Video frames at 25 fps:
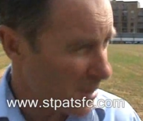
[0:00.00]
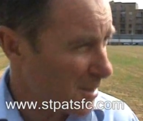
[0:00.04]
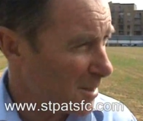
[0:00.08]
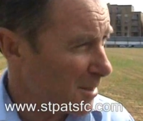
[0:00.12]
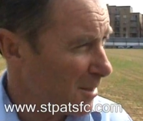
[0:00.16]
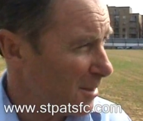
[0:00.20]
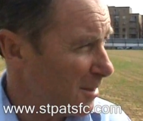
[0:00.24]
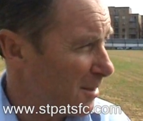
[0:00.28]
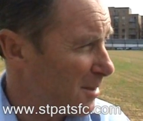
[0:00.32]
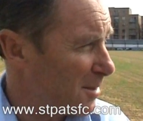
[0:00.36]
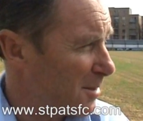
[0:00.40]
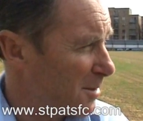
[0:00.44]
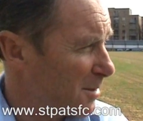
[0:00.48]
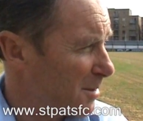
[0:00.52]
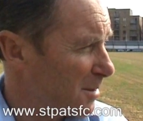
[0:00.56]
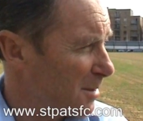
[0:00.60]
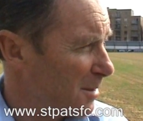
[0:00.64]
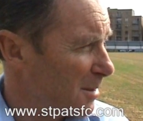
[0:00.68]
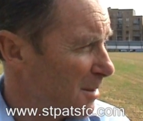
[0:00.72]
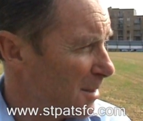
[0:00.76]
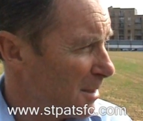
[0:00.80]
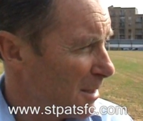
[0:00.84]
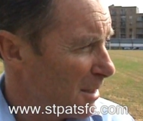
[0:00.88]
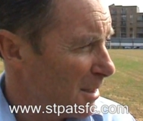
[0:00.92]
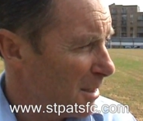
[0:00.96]
of seats
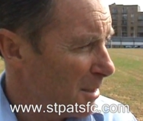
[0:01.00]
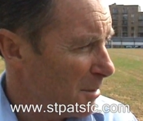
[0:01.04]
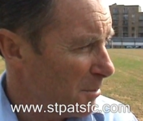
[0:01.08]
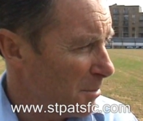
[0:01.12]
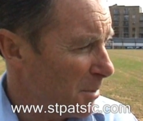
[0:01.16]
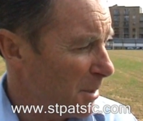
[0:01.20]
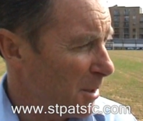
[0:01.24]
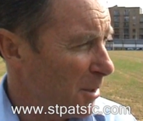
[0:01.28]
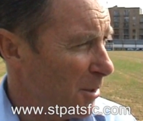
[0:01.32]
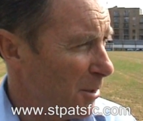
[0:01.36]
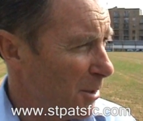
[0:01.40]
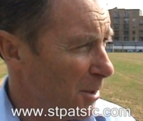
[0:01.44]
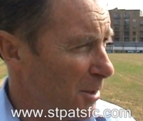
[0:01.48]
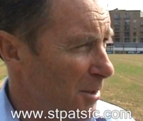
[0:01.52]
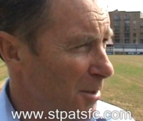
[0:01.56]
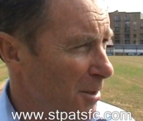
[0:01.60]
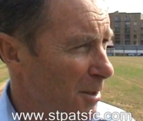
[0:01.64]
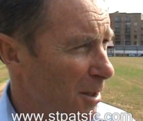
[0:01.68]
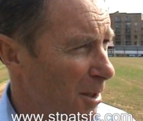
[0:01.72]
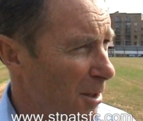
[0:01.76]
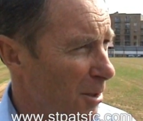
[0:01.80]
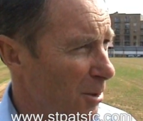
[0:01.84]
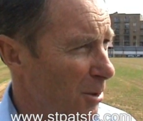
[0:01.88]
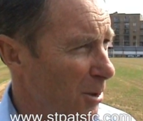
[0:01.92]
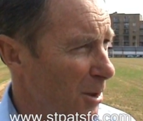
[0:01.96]
behind the
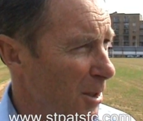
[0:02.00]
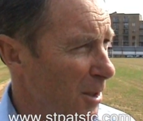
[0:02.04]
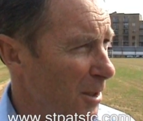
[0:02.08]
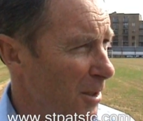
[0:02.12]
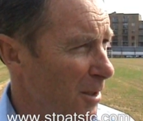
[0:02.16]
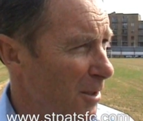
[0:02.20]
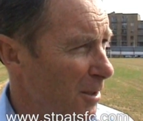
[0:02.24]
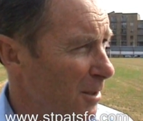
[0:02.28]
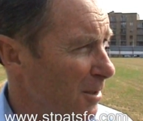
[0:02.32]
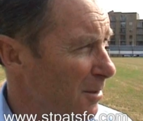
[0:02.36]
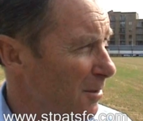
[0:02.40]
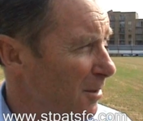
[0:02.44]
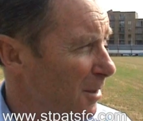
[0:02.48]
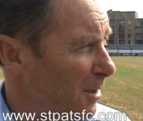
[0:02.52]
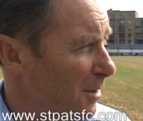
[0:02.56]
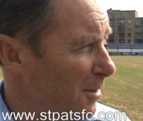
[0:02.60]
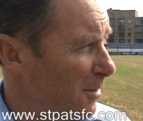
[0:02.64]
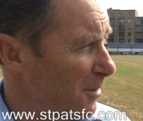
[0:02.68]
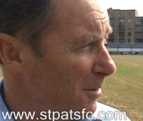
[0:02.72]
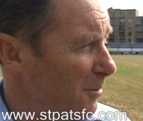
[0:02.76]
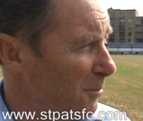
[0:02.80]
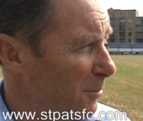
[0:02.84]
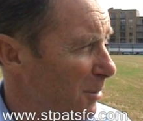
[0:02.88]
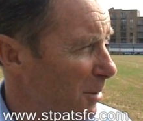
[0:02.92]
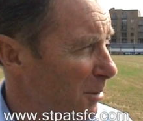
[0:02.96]
goal here
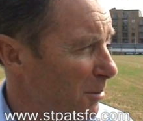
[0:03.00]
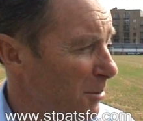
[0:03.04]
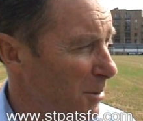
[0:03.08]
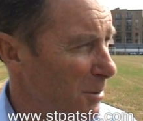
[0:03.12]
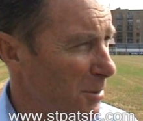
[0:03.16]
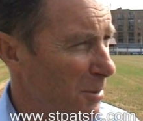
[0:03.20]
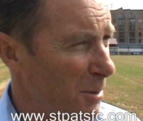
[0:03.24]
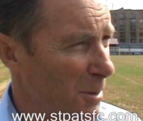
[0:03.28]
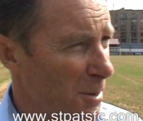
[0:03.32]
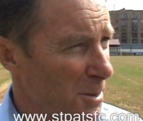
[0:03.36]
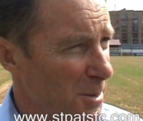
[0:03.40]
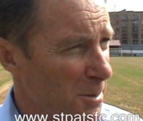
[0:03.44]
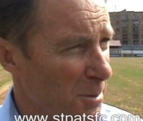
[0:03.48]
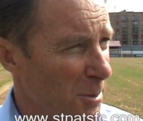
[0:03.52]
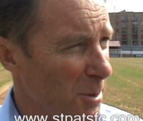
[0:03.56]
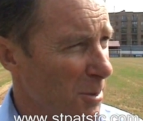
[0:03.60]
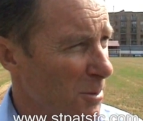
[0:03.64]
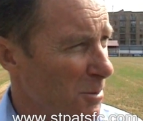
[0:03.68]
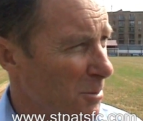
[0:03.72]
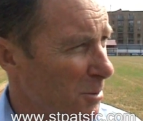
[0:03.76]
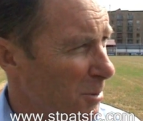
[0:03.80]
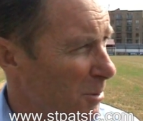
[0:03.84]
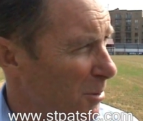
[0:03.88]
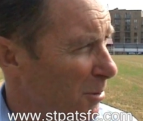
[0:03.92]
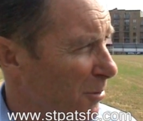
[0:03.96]
on what I
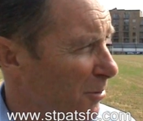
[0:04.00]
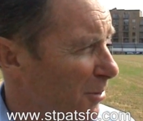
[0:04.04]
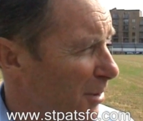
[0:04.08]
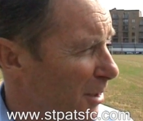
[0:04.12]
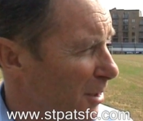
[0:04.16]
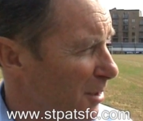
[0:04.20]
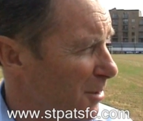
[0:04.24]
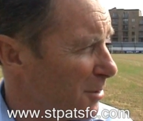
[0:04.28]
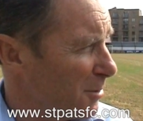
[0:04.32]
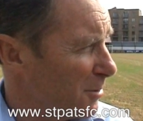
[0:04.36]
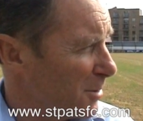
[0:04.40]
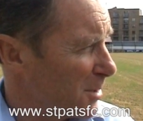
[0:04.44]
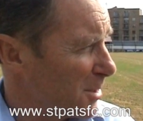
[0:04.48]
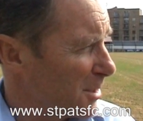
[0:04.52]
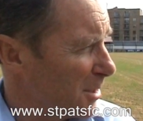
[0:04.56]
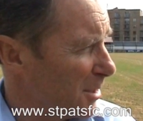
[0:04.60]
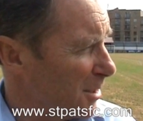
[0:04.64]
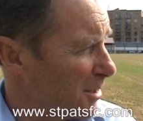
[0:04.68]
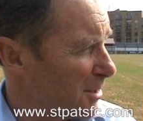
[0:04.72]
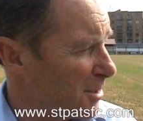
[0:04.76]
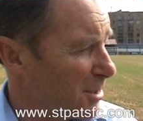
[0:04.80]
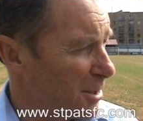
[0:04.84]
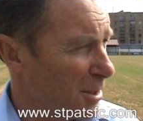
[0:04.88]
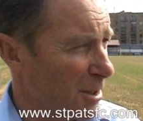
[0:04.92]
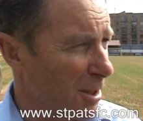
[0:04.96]
suppose we refer to as the
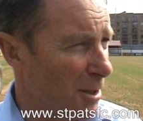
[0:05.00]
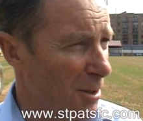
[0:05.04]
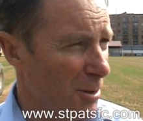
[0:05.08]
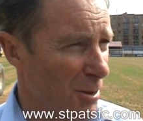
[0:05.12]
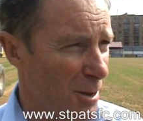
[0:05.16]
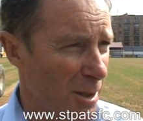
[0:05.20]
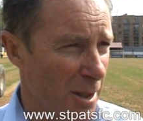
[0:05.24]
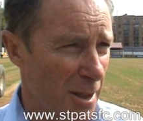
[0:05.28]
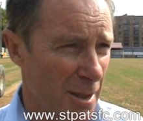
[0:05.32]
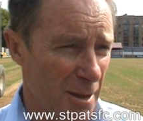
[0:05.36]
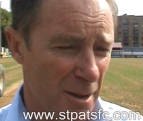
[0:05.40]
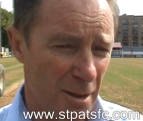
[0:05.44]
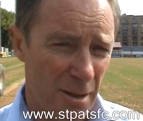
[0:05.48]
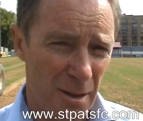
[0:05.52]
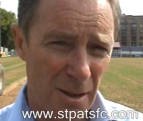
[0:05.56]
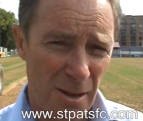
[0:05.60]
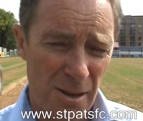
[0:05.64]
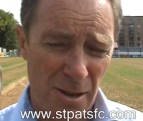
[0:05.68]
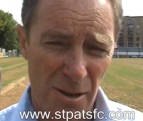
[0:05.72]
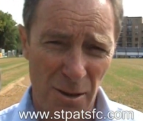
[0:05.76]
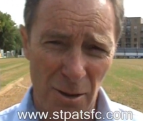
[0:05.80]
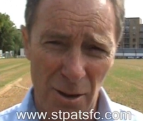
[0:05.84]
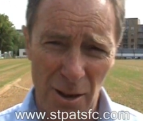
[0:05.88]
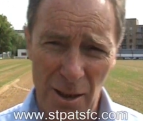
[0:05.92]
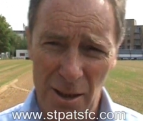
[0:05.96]
Inchicore end or the
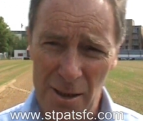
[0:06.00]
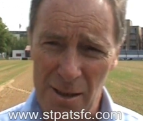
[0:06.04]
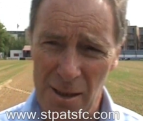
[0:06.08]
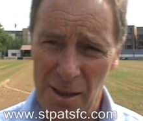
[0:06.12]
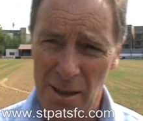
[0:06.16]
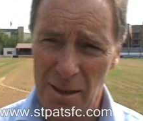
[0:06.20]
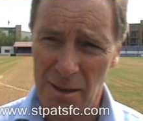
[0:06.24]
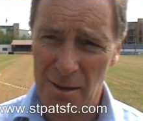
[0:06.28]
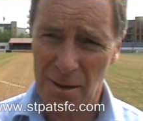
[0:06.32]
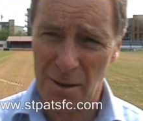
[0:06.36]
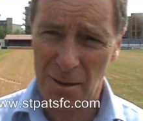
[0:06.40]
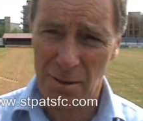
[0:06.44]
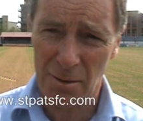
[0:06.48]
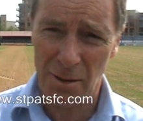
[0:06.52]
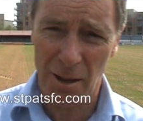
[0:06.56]
Styles end of the